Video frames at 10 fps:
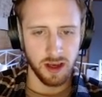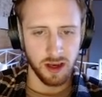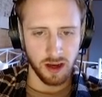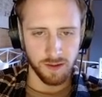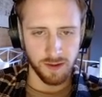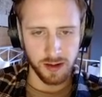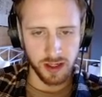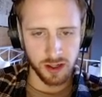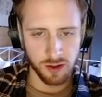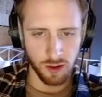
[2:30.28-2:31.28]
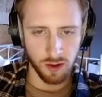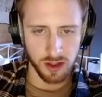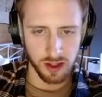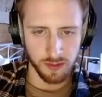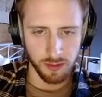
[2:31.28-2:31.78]
very strong
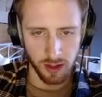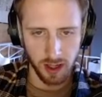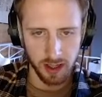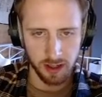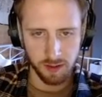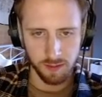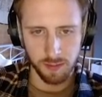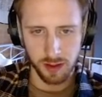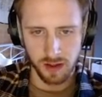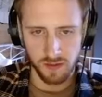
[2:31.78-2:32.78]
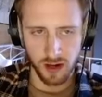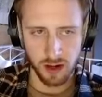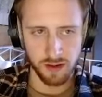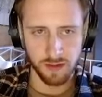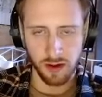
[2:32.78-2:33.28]
support line, but it's
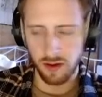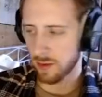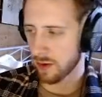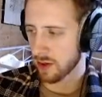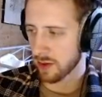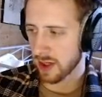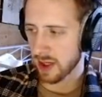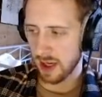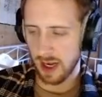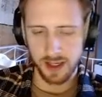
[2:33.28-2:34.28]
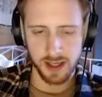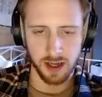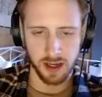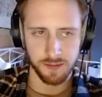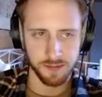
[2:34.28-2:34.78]
very vulnerable, so it's like a glass cannon.